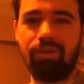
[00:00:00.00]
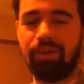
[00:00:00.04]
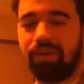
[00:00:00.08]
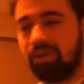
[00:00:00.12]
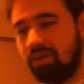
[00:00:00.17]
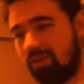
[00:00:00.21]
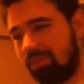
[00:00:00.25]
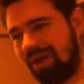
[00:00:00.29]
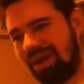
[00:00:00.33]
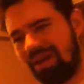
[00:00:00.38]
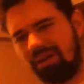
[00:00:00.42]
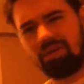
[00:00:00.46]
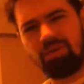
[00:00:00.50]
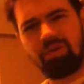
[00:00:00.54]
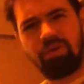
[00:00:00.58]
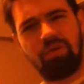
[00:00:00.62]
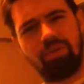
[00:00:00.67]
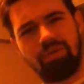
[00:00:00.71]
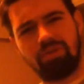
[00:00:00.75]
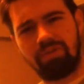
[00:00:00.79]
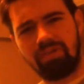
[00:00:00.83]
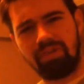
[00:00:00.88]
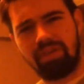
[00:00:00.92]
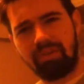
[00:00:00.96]
And no matter
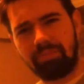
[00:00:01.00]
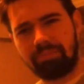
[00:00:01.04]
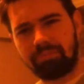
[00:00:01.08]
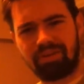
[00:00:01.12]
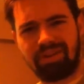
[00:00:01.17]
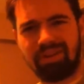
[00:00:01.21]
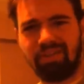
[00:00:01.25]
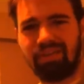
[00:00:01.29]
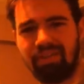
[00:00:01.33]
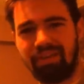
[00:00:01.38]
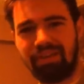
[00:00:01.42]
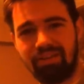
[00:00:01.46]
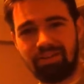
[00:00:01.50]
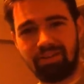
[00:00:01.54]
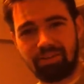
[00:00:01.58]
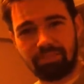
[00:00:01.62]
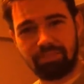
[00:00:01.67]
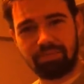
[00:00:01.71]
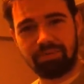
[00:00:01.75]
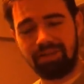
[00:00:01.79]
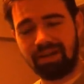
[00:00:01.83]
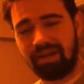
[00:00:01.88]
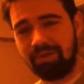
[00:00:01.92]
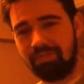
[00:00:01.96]
who's the president or
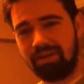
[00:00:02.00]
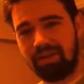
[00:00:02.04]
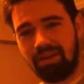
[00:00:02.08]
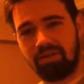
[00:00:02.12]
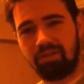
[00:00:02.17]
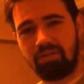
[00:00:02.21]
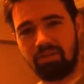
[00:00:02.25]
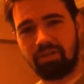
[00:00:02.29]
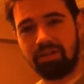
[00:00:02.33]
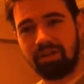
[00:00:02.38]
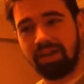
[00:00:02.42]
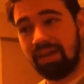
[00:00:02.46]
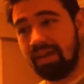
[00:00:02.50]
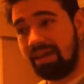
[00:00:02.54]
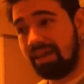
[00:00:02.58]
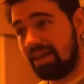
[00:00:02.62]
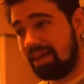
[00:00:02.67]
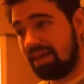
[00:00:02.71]
prime minister,